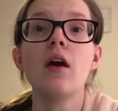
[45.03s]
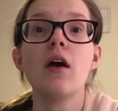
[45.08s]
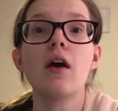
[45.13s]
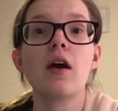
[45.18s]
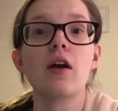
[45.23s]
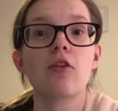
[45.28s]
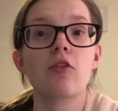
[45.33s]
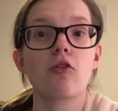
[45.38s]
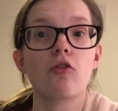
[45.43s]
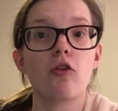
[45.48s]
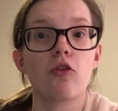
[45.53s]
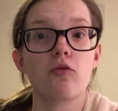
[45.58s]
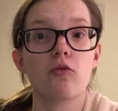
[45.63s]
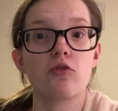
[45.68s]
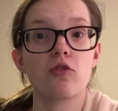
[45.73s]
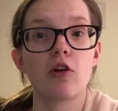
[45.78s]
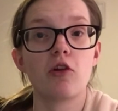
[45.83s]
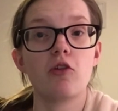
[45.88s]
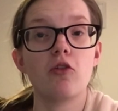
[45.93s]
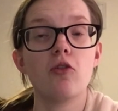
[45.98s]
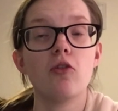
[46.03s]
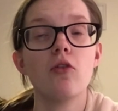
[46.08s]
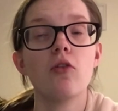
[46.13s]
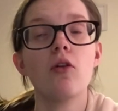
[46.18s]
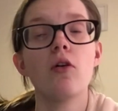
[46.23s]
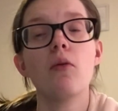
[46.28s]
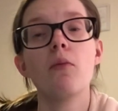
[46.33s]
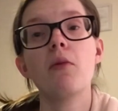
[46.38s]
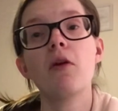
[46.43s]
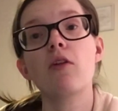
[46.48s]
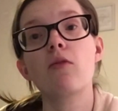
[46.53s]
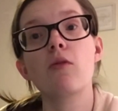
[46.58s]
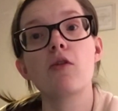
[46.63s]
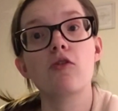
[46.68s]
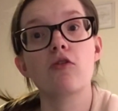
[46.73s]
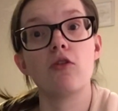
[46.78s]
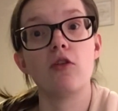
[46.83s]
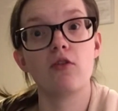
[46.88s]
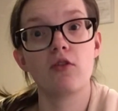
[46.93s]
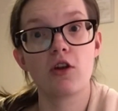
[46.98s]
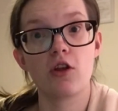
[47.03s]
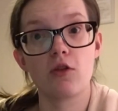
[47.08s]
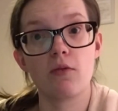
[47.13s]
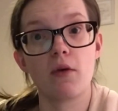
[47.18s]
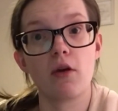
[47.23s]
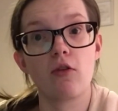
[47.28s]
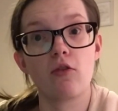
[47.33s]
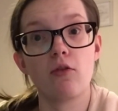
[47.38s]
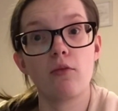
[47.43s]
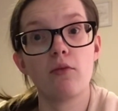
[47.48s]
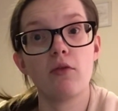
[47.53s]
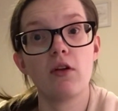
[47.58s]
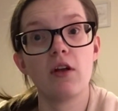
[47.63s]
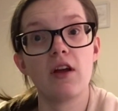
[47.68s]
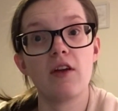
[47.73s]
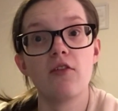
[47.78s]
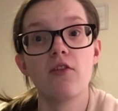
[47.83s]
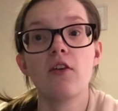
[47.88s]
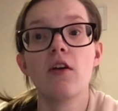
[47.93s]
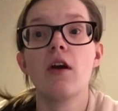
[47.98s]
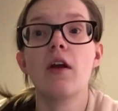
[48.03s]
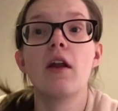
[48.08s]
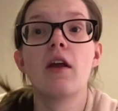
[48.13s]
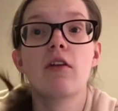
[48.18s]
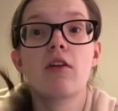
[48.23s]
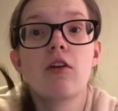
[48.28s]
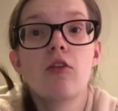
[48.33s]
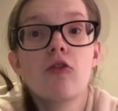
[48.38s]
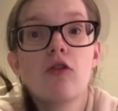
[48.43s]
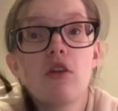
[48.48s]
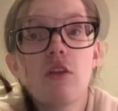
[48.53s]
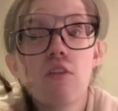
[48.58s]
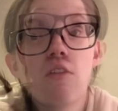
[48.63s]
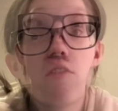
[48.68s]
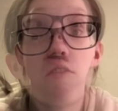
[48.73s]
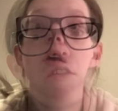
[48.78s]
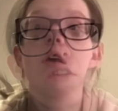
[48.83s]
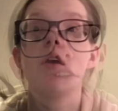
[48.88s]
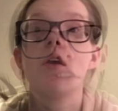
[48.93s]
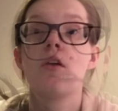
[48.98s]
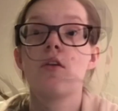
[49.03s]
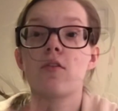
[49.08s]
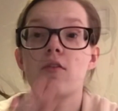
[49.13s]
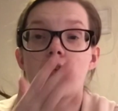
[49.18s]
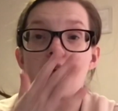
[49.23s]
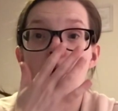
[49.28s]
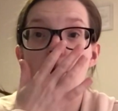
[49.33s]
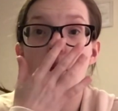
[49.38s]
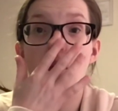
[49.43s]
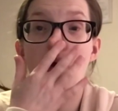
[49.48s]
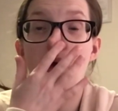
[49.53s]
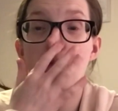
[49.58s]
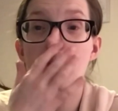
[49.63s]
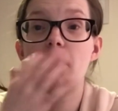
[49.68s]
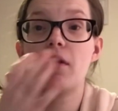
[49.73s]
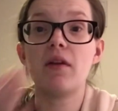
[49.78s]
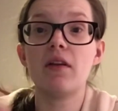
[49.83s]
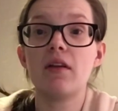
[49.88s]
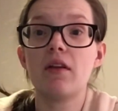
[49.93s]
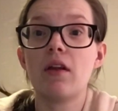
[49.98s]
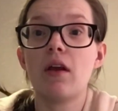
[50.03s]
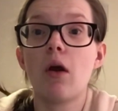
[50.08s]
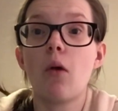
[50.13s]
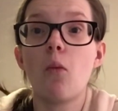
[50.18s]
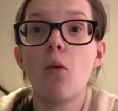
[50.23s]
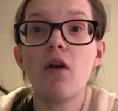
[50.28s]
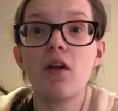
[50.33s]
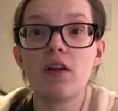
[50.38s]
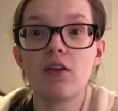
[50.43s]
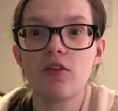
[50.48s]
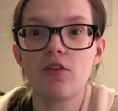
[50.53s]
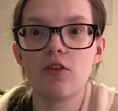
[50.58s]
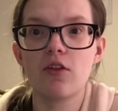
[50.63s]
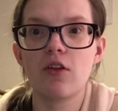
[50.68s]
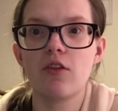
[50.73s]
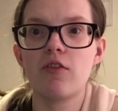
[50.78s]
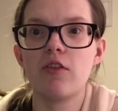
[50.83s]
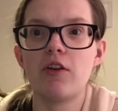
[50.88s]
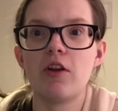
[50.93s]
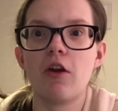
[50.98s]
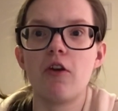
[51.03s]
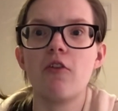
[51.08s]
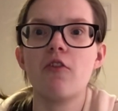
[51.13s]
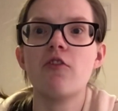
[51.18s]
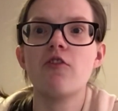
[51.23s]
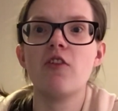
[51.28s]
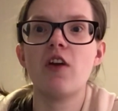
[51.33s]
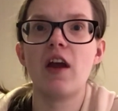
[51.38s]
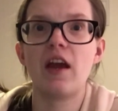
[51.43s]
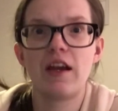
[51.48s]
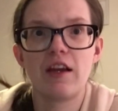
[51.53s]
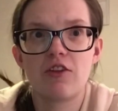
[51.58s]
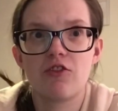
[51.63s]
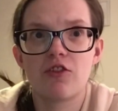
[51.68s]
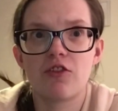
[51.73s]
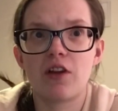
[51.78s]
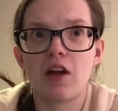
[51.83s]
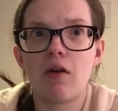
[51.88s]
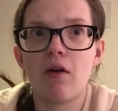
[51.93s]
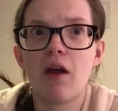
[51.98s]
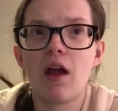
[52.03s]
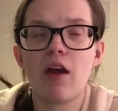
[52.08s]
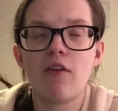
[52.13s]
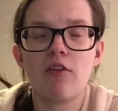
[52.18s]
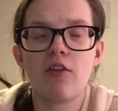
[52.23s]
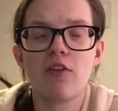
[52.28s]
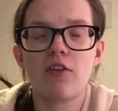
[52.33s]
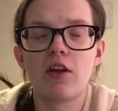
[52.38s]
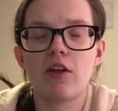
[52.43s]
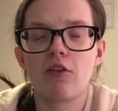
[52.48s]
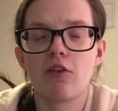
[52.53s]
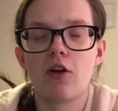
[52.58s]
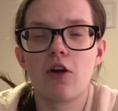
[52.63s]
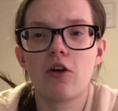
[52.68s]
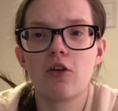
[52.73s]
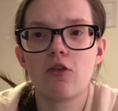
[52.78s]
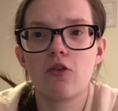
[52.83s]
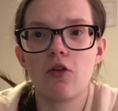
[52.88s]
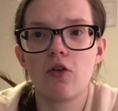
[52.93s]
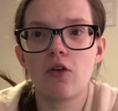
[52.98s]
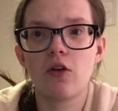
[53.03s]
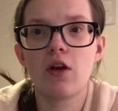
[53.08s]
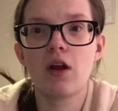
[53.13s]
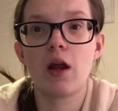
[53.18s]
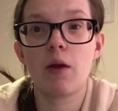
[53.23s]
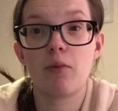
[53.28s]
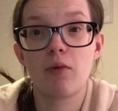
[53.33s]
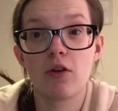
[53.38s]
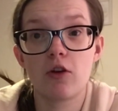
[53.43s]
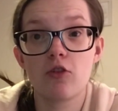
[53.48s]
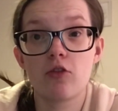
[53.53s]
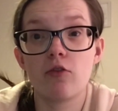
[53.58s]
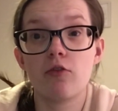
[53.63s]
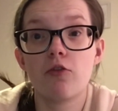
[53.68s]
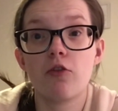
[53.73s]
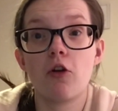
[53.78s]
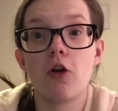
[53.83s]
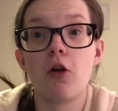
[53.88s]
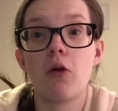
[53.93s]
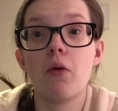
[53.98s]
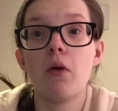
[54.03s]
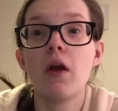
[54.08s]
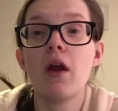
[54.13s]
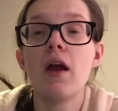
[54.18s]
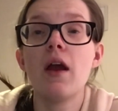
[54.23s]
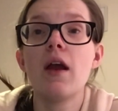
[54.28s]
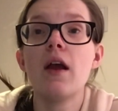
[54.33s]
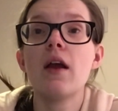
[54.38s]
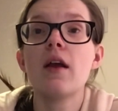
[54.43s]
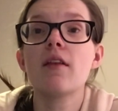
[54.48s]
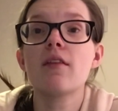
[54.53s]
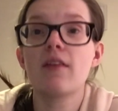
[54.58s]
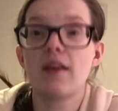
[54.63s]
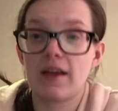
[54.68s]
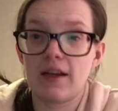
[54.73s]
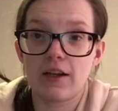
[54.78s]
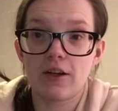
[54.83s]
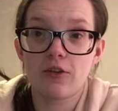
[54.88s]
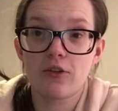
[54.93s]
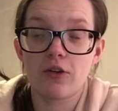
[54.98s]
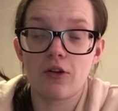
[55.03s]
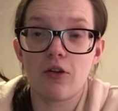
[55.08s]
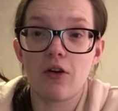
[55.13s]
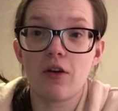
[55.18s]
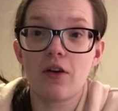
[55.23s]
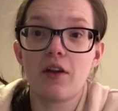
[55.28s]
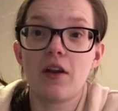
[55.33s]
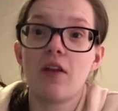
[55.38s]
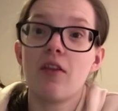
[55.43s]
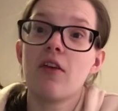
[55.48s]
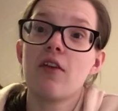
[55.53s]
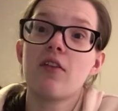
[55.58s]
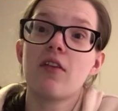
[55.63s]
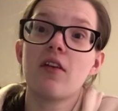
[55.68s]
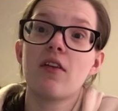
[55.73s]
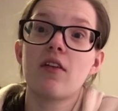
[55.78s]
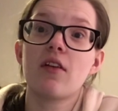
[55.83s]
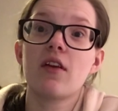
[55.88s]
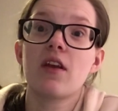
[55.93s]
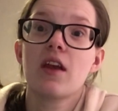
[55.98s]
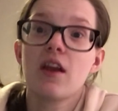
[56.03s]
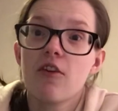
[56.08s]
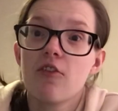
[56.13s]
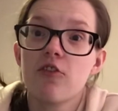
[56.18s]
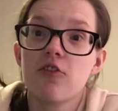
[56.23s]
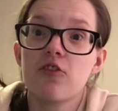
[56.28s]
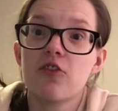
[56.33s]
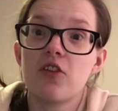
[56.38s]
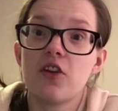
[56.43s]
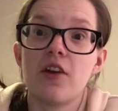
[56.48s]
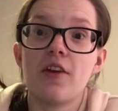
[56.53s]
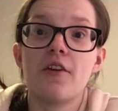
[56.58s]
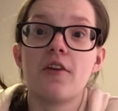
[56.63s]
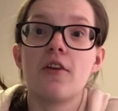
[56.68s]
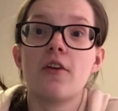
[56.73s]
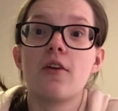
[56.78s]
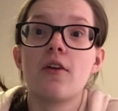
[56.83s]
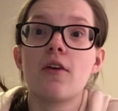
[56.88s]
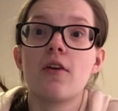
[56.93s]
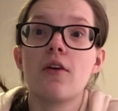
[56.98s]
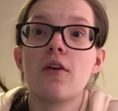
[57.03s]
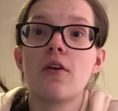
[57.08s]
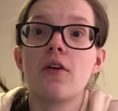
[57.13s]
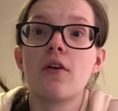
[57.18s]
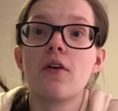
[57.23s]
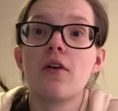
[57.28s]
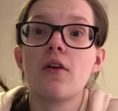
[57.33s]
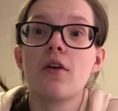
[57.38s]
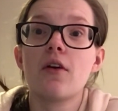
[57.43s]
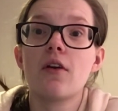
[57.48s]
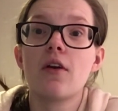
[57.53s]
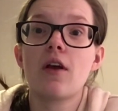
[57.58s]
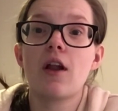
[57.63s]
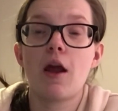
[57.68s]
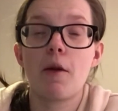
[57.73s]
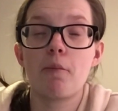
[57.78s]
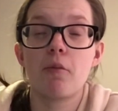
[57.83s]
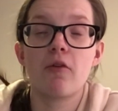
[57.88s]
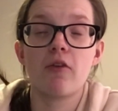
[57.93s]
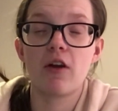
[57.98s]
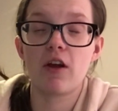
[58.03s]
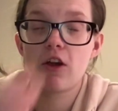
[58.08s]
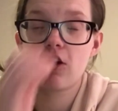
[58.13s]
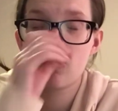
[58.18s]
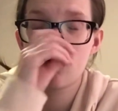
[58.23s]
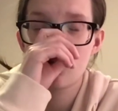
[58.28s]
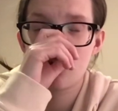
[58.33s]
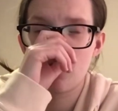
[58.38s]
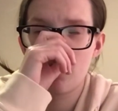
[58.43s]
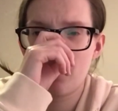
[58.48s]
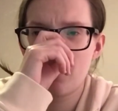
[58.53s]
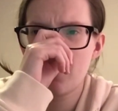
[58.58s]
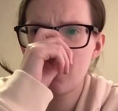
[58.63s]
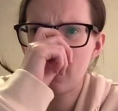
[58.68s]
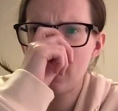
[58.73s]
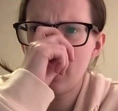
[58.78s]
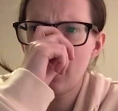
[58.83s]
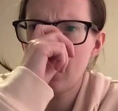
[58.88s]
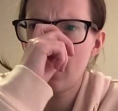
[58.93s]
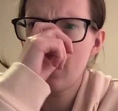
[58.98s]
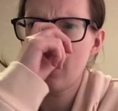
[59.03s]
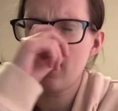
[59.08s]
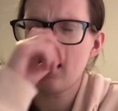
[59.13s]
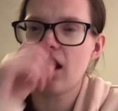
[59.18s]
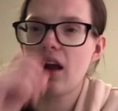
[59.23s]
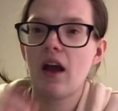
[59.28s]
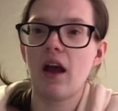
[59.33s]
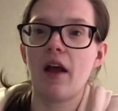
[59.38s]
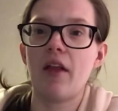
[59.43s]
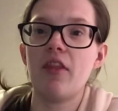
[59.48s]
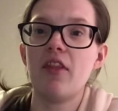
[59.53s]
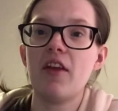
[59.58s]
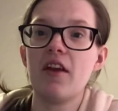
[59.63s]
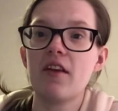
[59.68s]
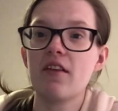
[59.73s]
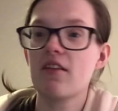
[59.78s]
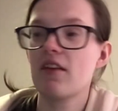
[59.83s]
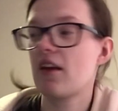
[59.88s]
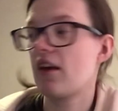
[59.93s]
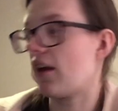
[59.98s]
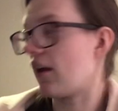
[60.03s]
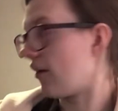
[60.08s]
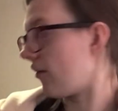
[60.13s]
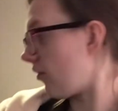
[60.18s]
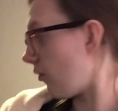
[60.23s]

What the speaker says: and subscribe to the channel. Please make sure you notification bells on before you leave, and let's go straight to the video. So I've been wanting to do this video for ages now, ever since I got the collaboration through TikTok. Now this is a gifted collaboration, and this is